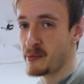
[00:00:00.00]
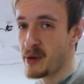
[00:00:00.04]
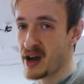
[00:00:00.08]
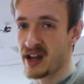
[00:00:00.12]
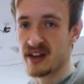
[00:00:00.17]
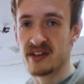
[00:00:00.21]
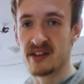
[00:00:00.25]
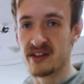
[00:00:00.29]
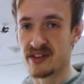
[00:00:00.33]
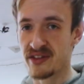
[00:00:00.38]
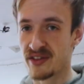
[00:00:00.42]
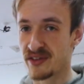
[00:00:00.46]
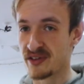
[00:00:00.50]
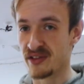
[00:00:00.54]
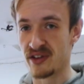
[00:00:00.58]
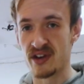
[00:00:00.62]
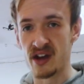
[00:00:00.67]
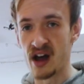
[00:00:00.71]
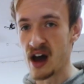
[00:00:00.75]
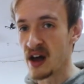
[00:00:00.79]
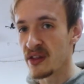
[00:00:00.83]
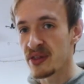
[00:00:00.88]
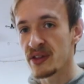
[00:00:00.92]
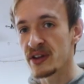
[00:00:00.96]
Mine's
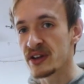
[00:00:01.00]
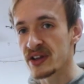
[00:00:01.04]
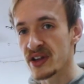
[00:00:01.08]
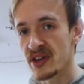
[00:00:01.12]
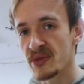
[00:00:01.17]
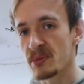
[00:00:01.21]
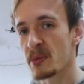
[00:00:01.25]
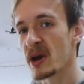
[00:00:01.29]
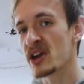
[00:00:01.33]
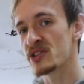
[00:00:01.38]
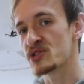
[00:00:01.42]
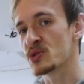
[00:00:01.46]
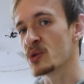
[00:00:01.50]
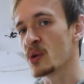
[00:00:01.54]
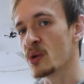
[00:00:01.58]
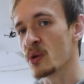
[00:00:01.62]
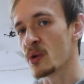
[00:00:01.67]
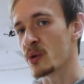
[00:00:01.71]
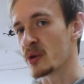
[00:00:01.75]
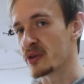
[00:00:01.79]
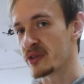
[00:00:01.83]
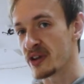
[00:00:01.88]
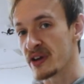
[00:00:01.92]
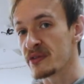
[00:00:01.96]
nothing special
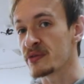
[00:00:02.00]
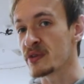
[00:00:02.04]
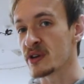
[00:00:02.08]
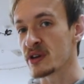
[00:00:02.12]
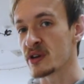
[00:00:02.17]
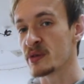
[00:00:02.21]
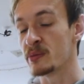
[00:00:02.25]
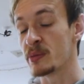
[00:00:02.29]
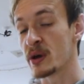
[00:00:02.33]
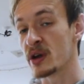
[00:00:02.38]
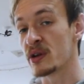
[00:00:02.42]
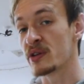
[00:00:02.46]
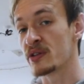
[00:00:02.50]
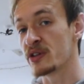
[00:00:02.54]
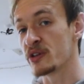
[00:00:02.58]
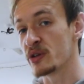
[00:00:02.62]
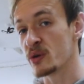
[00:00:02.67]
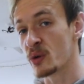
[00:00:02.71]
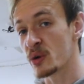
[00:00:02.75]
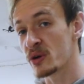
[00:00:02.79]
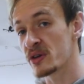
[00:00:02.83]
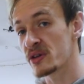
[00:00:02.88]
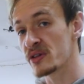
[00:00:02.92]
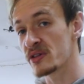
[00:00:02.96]
or different compared to
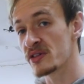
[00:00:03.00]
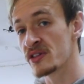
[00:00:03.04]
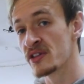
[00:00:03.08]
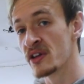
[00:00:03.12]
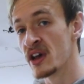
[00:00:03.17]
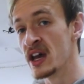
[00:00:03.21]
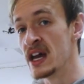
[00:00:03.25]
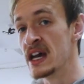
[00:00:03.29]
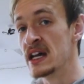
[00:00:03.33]
yours.